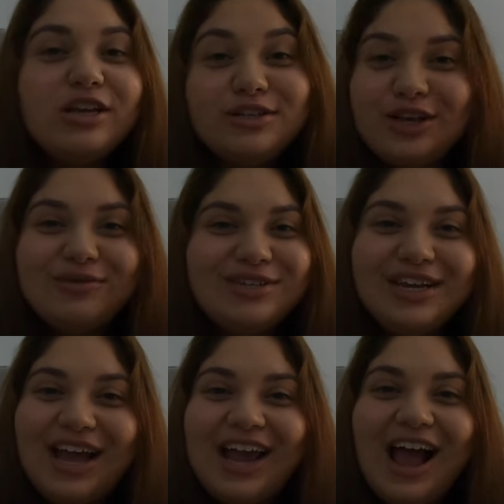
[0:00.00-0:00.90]
So
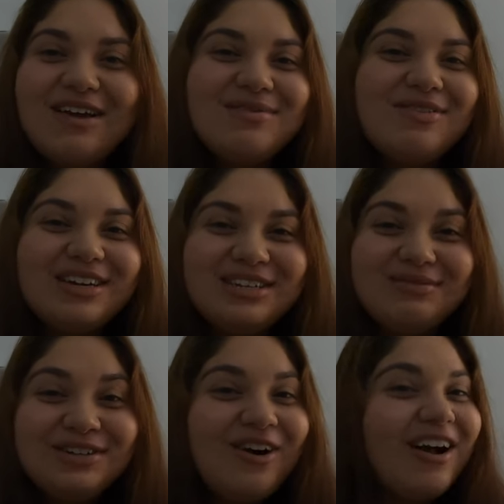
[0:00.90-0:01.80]
today I'm going to
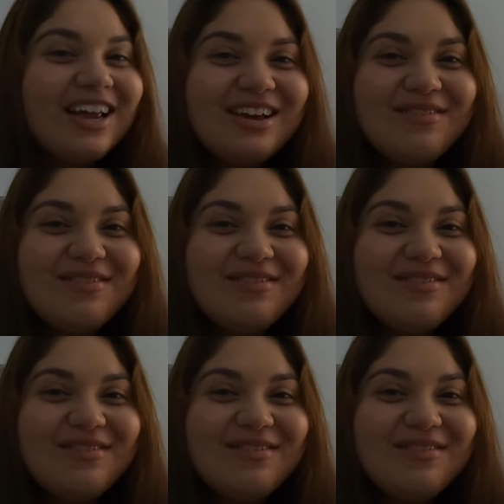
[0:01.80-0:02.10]
be talking